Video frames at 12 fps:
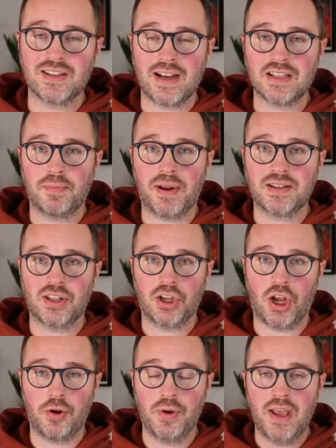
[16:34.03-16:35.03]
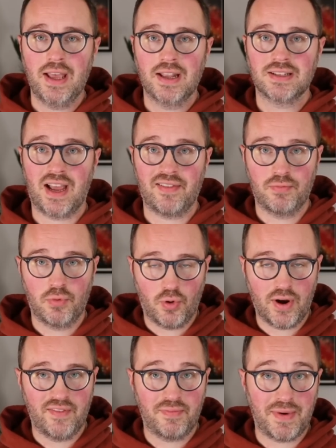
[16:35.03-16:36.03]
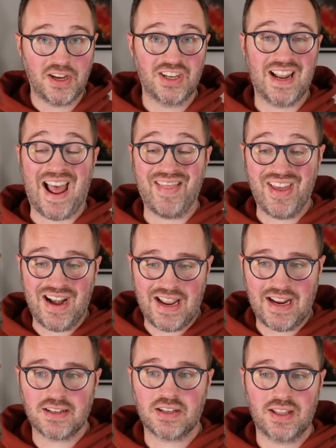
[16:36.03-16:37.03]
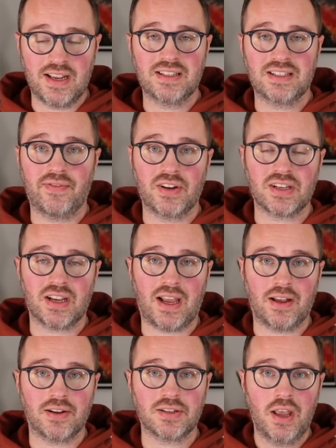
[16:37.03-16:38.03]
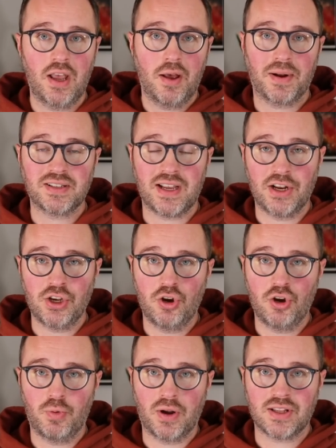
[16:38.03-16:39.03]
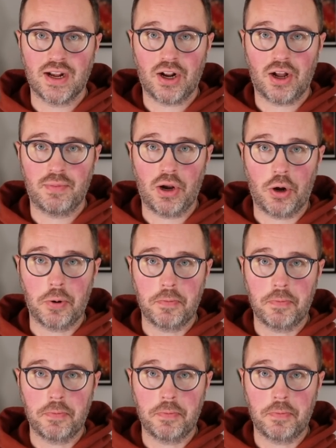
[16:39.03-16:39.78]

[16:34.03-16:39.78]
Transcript: That is the place to go to have more information and the links to these savings accounts, plus any new ones that come along.